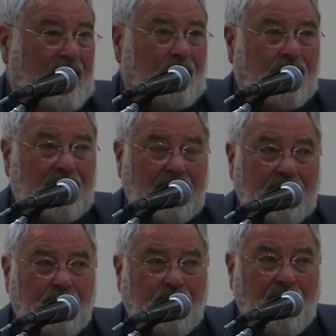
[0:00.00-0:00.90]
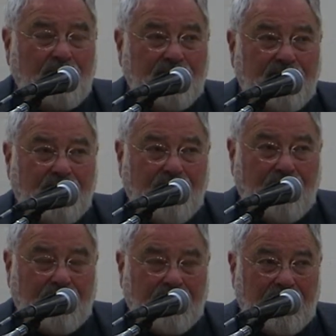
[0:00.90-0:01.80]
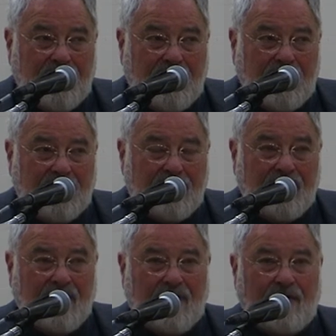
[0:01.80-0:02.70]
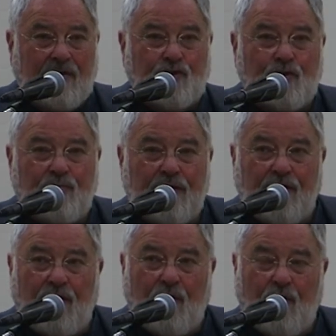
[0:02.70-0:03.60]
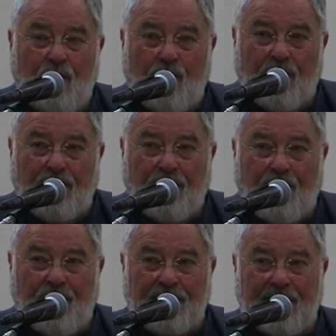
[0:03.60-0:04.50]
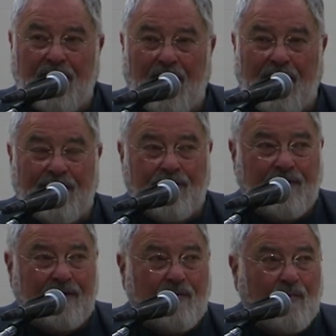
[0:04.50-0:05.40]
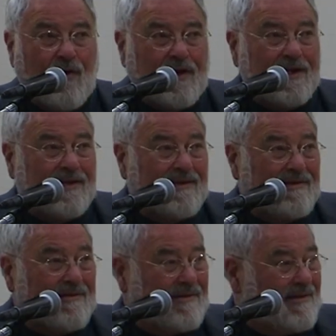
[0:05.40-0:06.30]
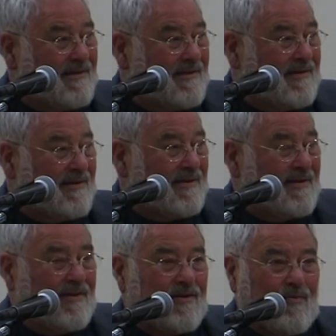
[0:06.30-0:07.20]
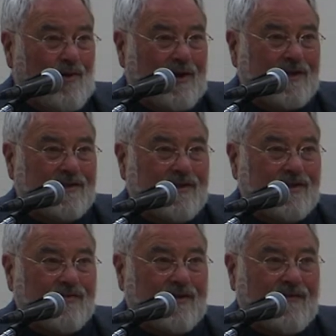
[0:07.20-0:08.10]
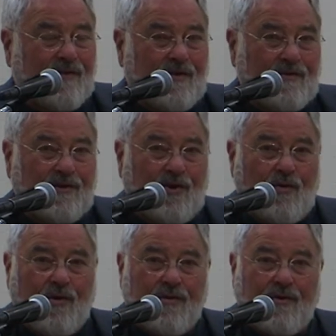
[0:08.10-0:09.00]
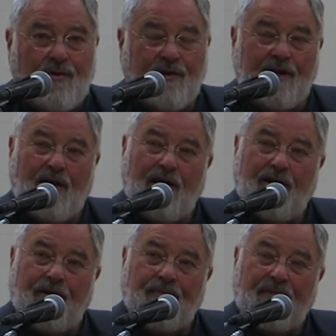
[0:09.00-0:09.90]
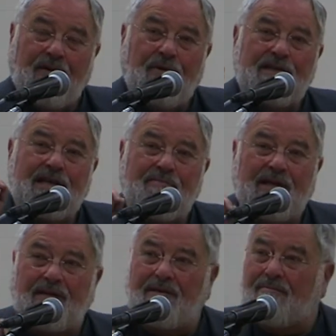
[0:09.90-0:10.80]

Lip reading: But most important is there should be no authority higher than the market. The market's the strict father, no authority higher. What does that mean?